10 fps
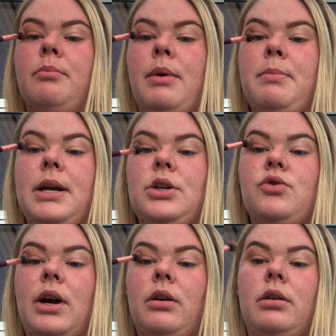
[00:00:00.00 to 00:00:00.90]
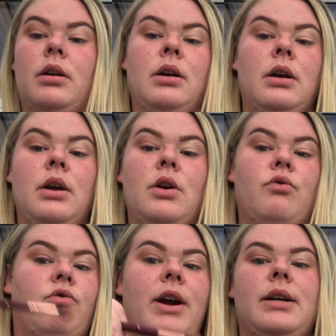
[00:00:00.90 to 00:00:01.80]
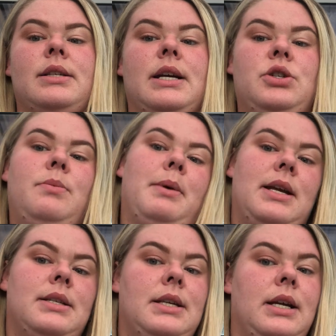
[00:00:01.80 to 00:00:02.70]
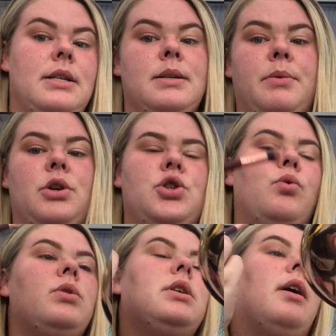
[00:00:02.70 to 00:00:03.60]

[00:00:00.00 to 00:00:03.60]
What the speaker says: my bearded dragon, Rex, as you may have seen some of the shorts that